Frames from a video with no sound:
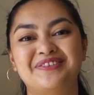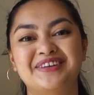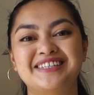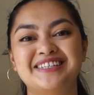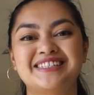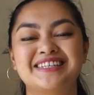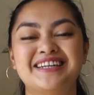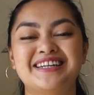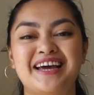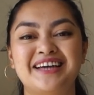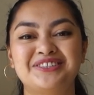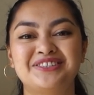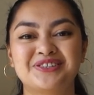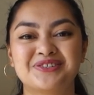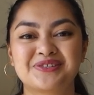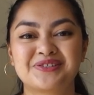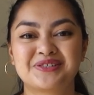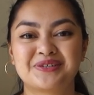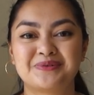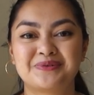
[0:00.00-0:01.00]
reason I
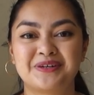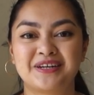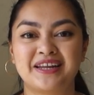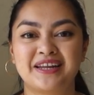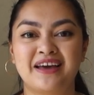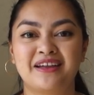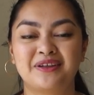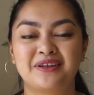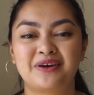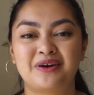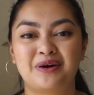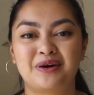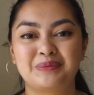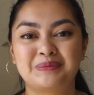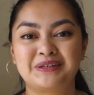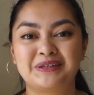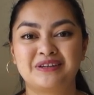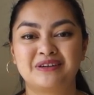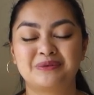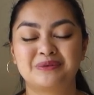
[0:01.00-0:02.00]
chose the word
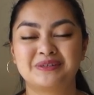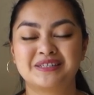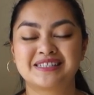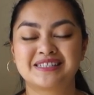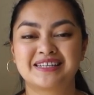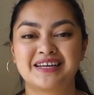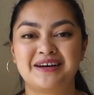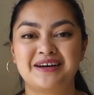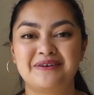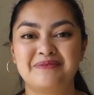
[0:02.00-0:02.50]
helicopter was